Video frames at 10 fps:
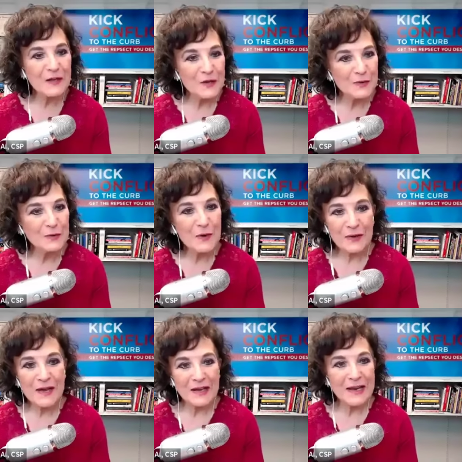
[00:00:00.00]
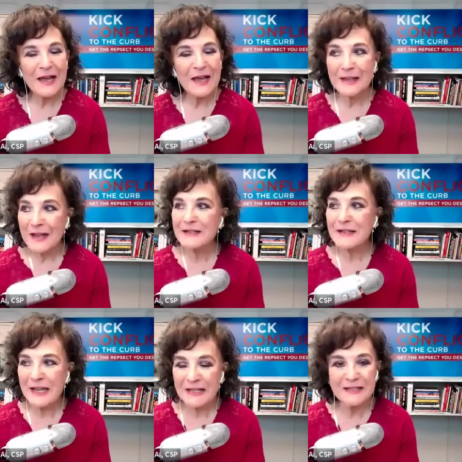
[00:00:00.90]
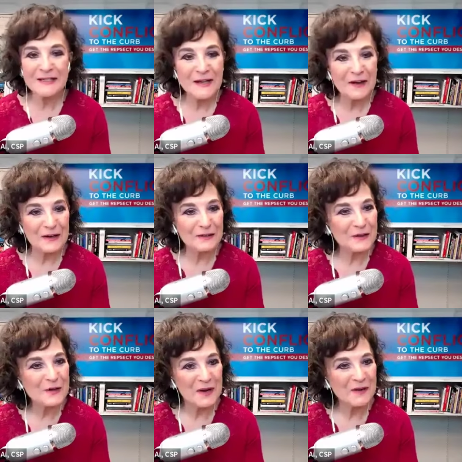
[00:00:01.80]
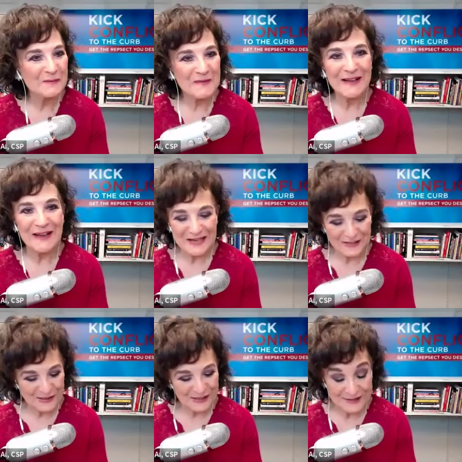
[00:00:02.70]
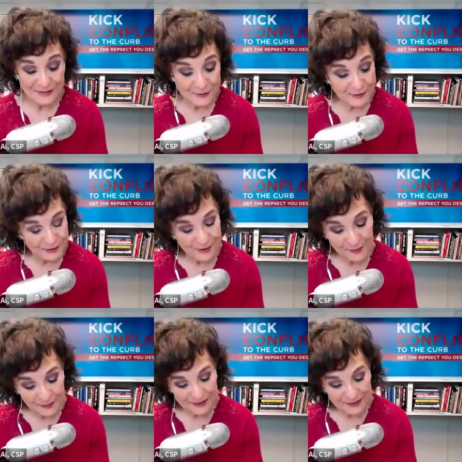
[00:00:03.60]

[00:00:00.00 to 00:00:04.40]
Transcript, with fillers: you. Yeah, yeah and, that, and that started, oh my God, that's 10 years ago.